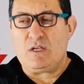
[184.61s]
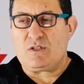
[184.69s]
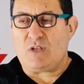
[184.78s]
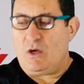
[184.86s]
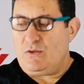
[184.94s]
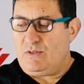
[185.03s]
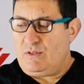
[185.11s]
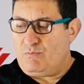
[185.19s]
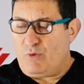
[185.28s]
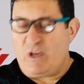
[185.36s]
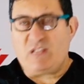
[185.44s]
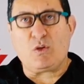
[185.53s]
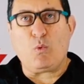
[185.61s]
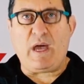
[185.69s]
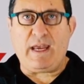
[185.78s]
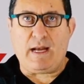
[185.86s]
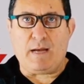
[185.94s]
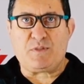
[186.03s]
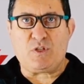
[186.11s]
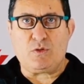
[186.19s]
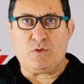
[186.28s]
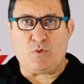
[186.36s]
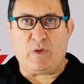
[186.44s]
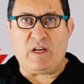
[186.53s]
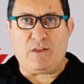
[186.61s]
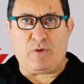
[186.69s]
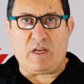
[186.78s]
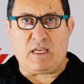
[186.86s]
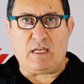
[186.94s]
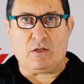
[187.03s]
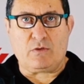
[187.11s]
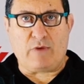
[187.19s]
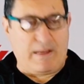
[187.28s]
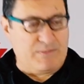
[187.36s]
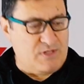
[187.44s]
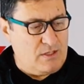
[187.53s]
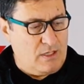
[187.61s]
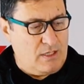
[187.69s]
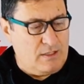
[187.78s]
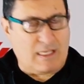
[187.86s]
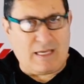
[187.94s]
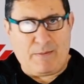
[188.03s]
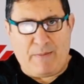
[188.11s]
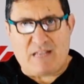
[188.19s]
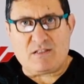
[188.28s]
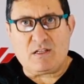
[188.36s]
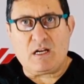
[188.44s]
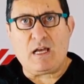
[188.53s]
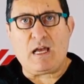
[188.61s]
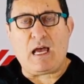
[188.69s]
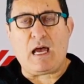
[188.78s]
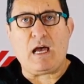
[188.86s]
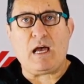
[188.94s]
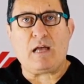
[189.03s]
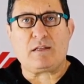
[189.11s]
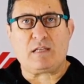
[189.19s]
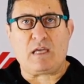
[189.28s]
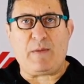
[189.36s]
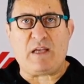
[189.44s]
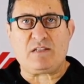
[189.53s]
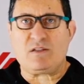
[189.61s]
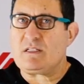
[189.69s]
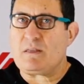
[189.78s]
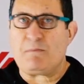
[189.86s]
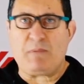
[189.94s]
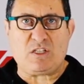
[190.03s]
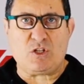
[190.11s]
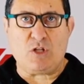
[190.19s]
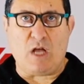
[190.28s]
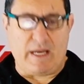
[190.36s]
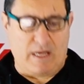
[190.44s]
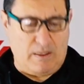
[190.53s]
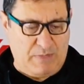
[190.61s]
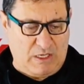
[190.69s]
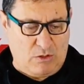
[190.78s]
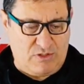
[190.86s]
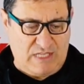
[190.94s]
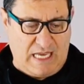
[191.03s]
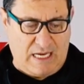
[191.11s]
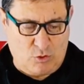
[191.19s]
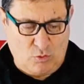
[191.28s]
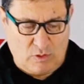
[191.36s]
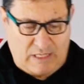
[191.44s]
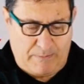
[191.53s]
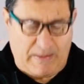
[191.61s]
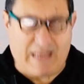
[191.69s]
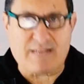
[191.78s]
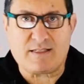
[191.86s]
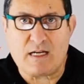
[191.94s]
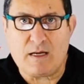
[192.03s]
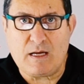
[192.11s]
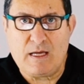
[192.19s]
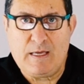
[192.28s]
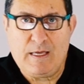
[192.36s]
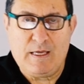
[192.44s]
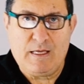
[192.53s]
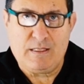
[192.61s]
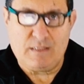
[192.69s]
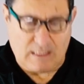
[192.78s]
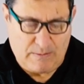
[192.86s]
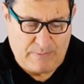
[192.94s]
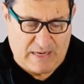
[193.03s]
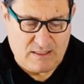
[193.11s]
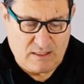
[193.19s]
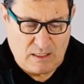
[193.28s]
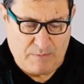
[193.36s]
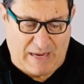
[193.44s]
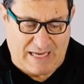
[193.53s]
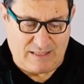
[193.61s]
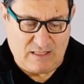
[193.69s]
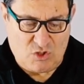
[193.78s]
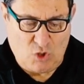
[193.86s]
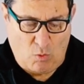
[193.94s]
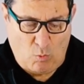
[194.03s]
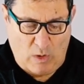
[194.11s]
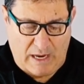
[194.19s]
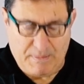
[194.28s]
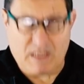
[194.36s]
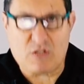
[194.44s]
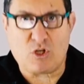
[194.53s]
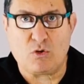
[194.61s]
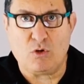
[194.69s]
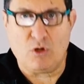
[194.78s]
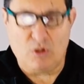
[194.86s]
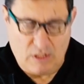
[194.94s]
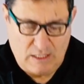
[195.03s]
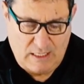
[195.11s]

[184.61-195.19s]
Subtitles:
So it brings the weight up to 23 kilograms. The capacitors are much lighter because the actual capacitor, the capacitor pack does not weigh much at all.